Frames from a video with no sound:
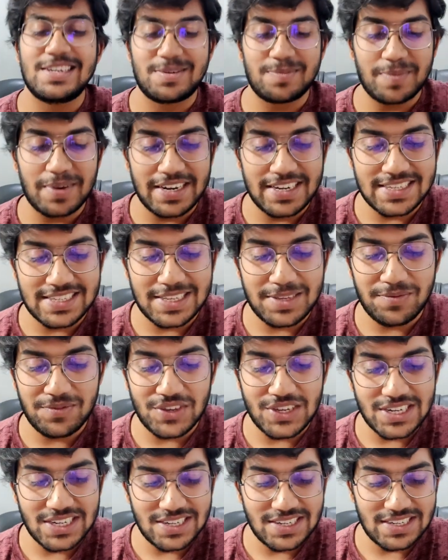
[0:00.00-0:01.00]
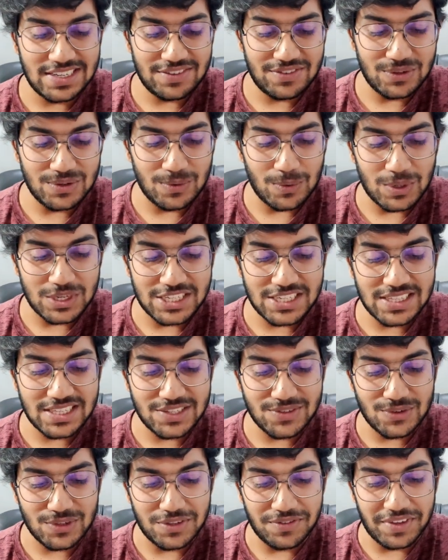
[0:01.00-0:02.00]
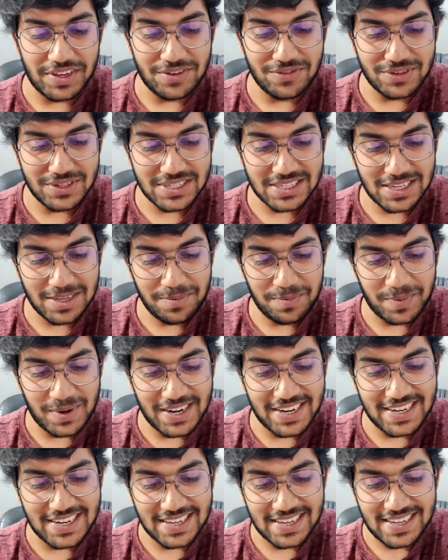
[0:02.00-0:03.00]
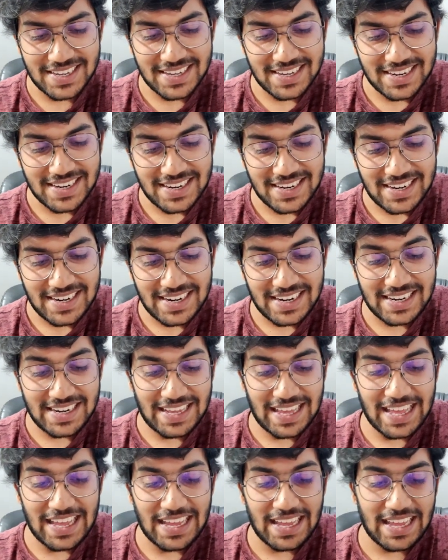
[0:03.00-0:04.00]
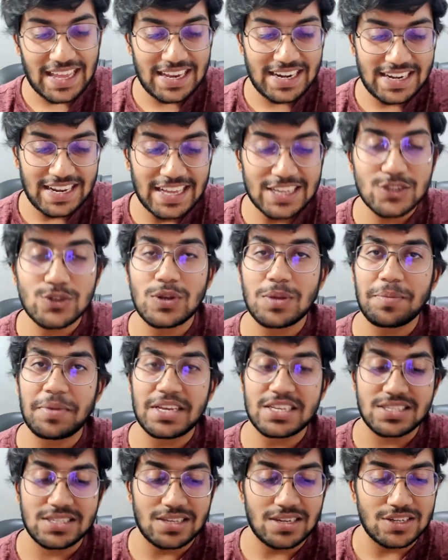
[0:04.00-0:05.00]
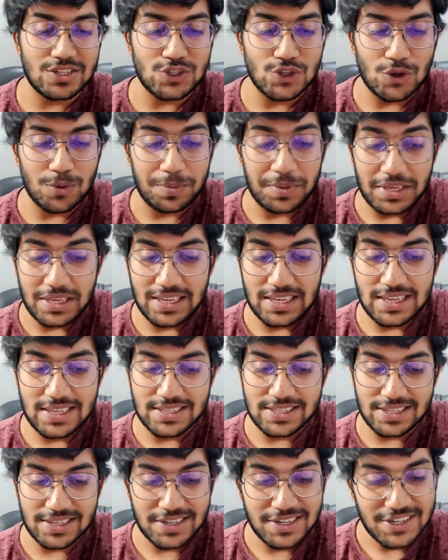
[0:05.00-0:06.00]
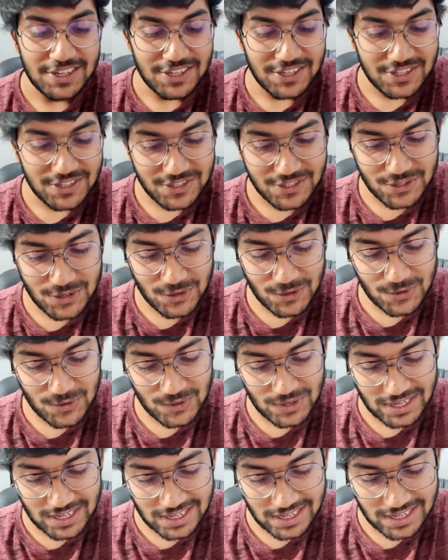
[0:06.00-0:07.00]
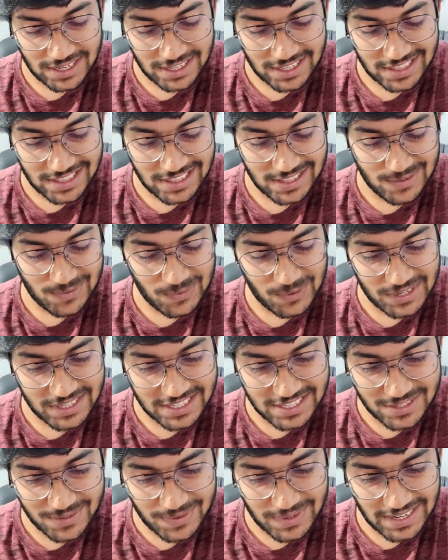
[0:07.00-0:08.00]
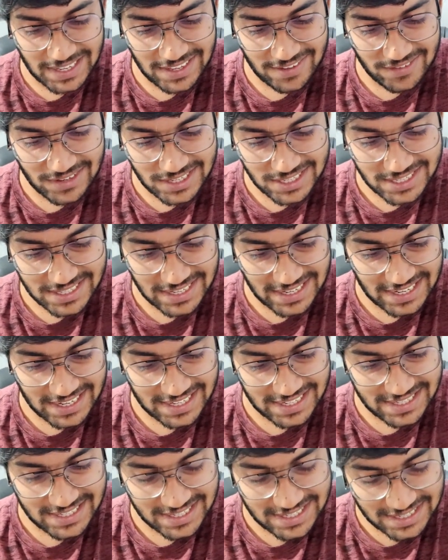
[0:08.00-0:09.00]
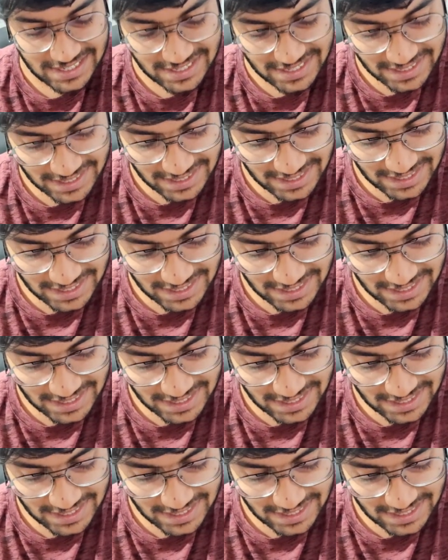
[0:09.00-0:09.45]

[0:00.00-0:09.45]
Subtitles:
Might seem weird if you are watching this for the very first time, but it actually makes our job easier. So what this will give us as